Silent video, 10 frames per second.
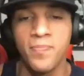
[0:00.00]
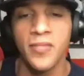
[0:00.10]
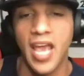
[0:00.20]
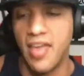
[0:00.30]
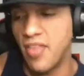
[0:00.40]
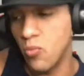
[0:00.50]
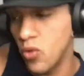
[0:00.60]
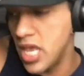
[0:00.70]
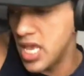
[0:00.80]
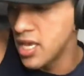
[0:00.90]
And then
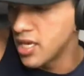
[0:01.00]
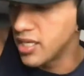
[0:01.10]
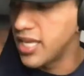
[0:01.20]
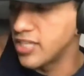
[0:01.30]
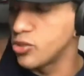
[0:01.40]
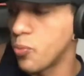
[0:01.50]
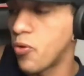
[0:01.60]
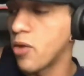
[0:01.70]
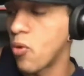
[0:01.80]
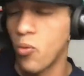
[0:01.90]
we get to a
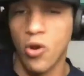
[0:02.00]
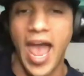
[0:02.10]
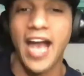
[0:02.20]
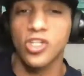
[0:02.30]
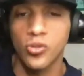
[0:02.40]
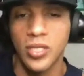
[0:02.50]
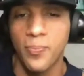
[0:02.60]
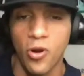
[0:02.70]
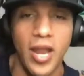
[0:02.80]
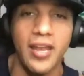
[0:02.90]
point where we're actually
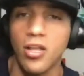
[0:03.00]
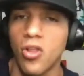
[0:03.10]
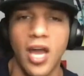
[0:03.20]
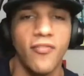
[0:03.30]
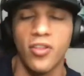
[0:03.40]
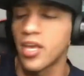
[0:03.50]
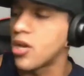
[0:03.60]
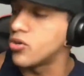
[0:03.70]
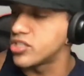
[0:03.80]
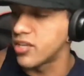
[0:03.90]
burnt. And a lot of online
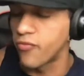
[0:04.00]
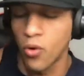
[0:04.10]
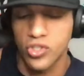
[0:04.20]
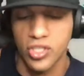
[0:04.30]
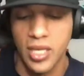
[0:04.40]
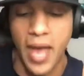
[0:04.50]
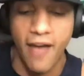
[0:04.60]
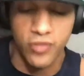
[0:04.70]
coaches, unfortunately, have to